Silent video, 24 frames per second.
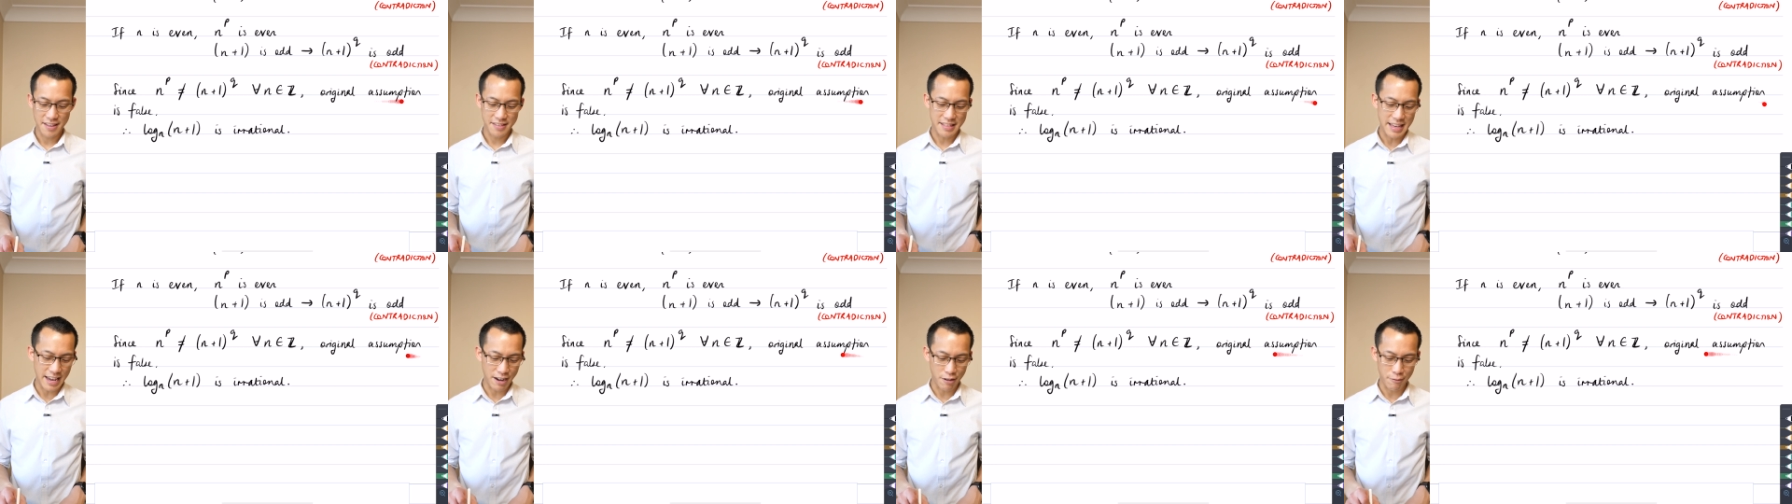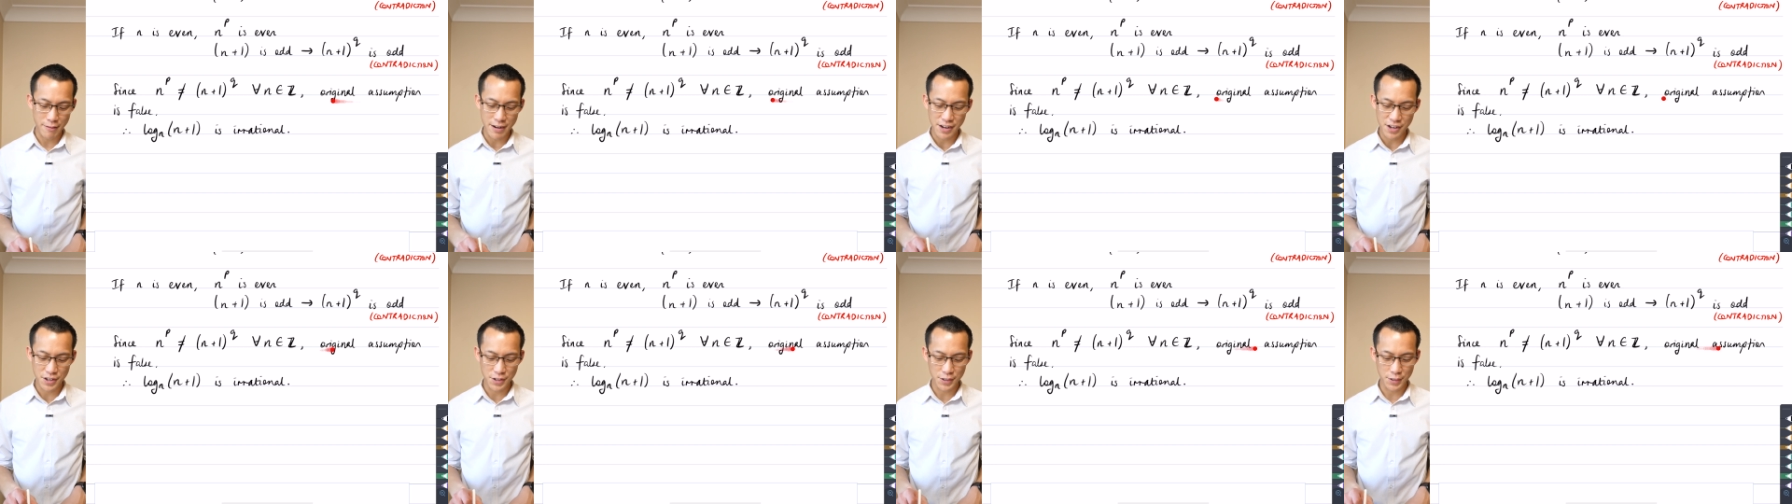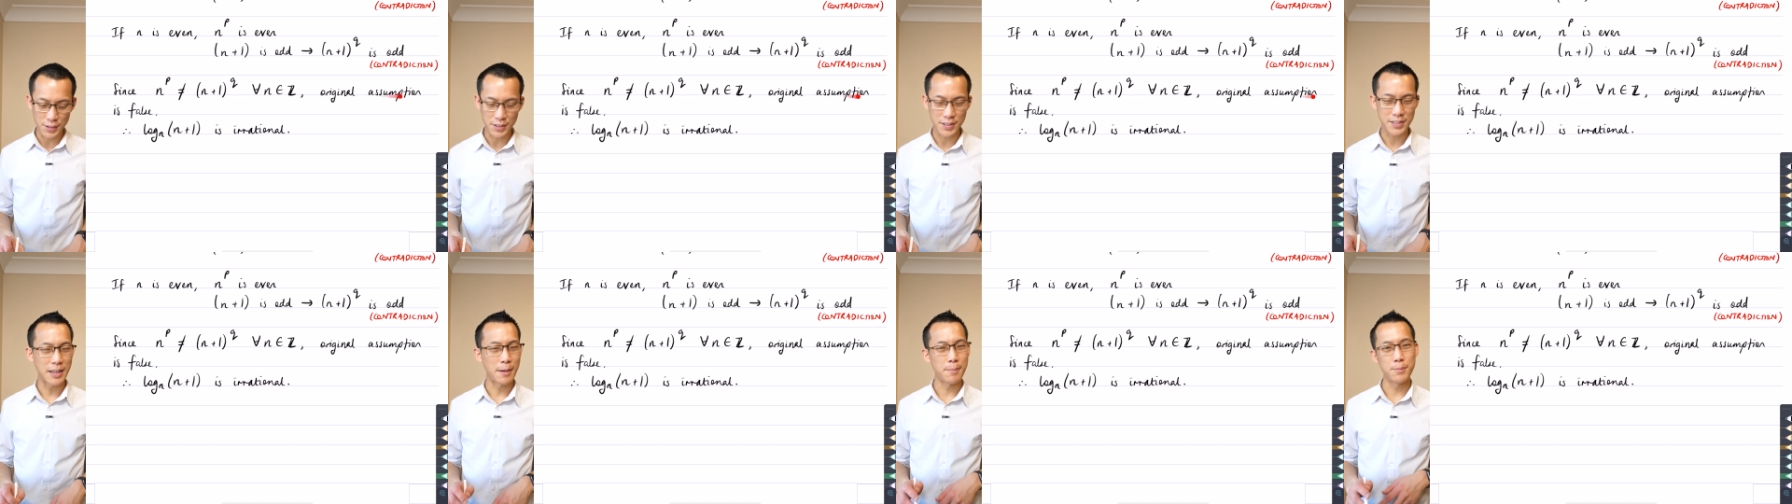that
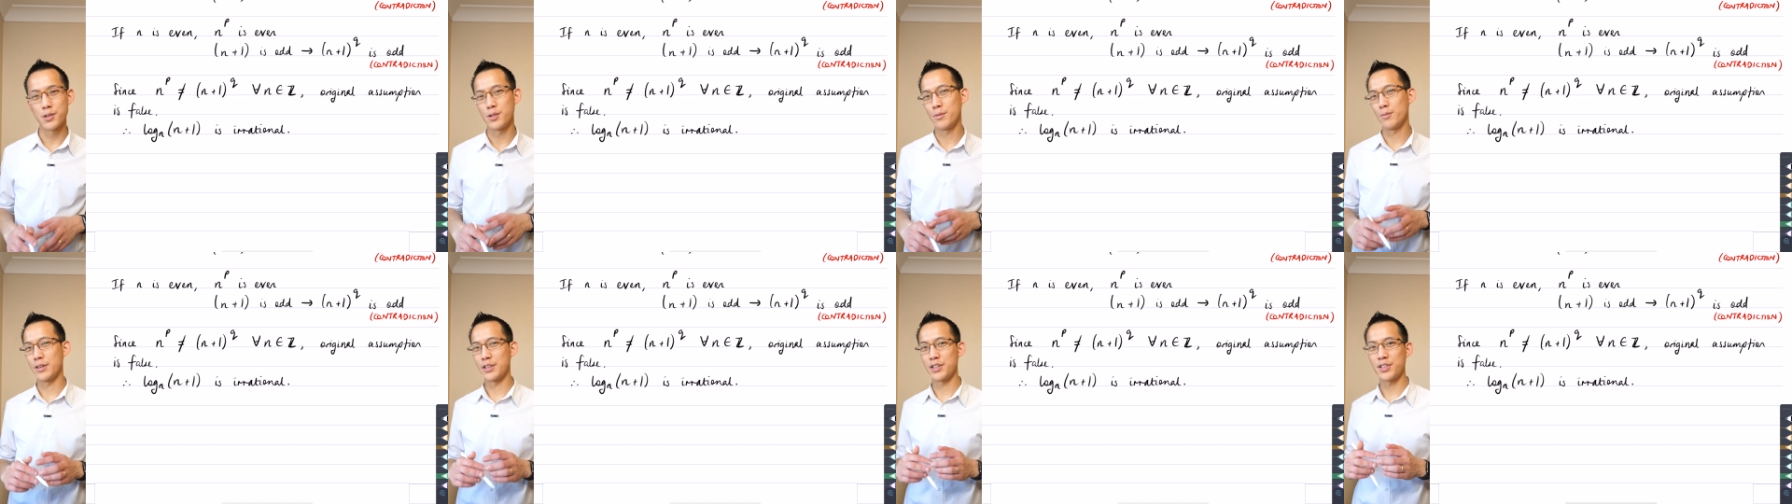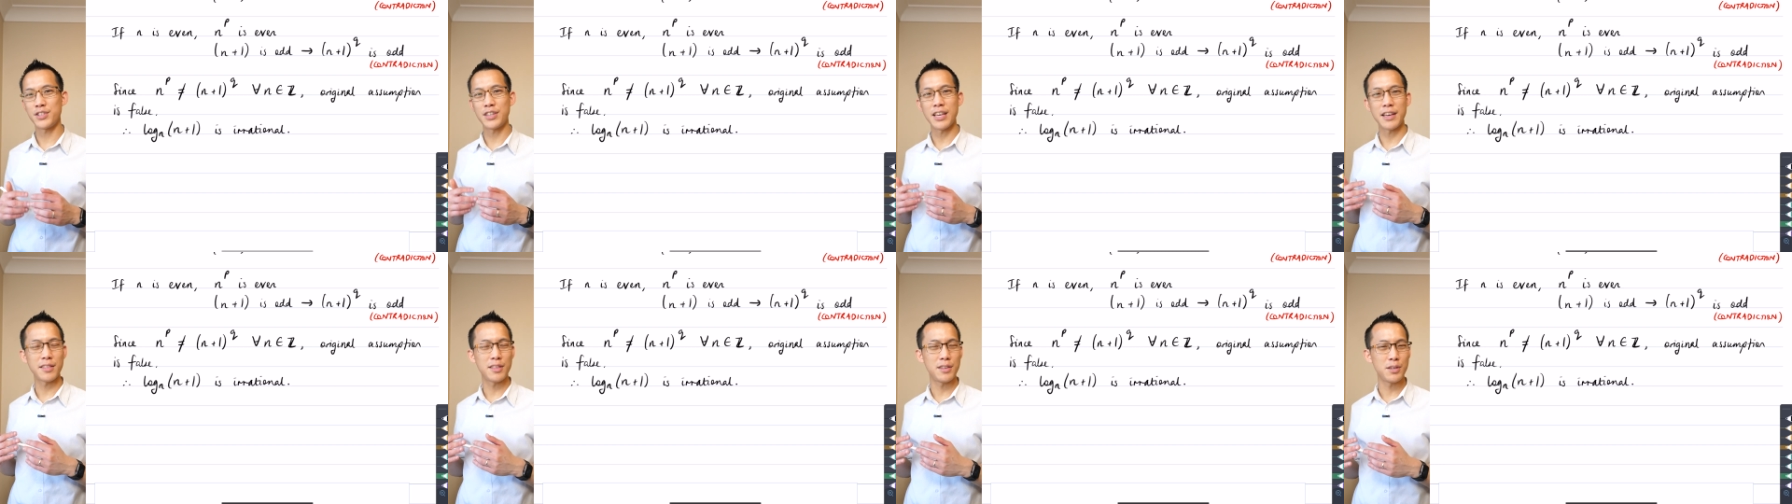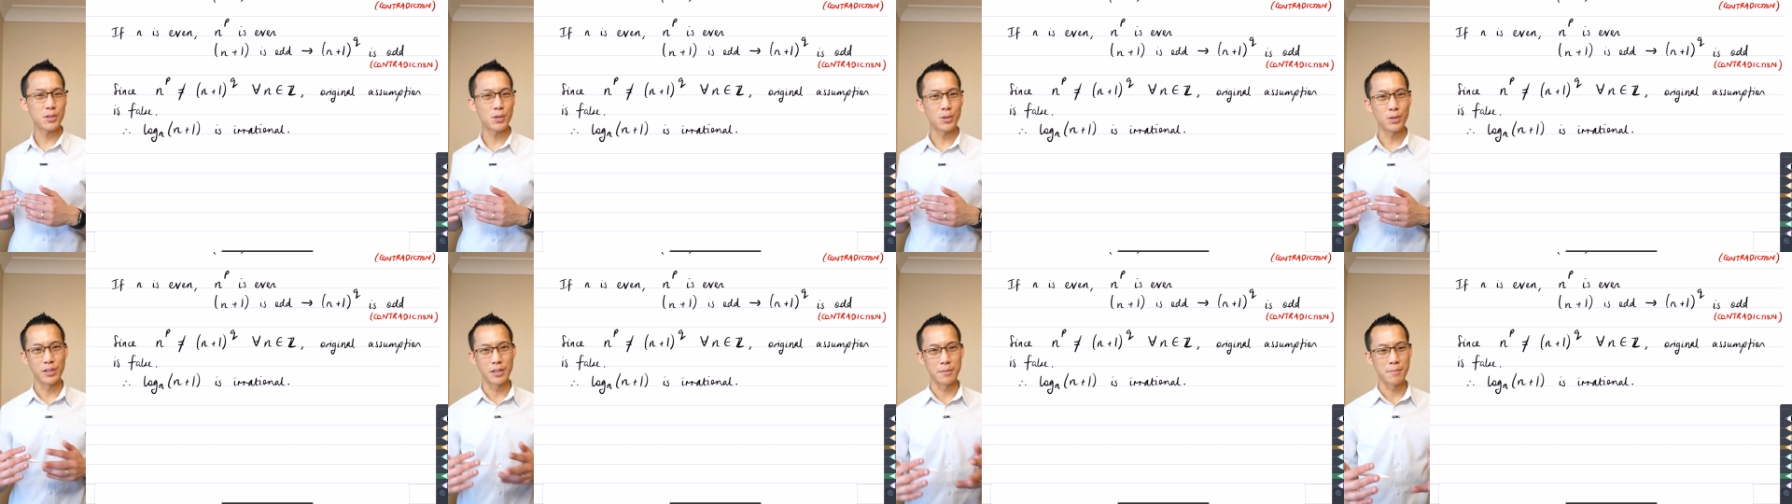original assumption which set
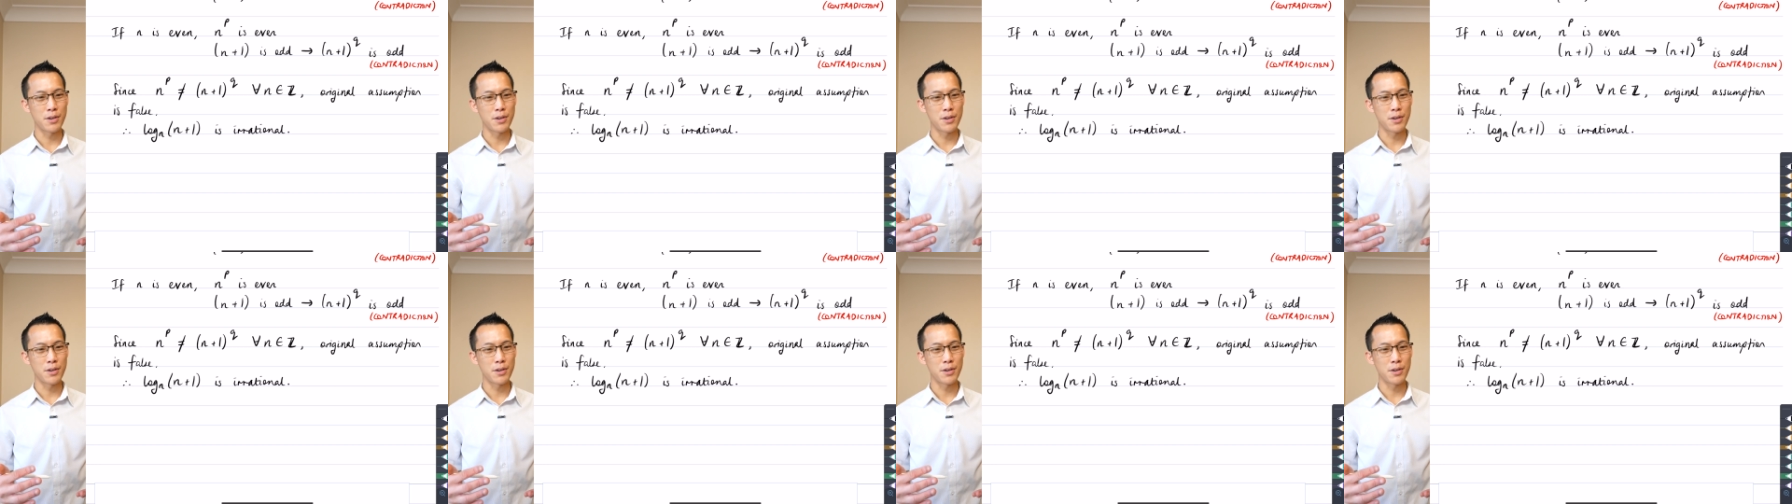this all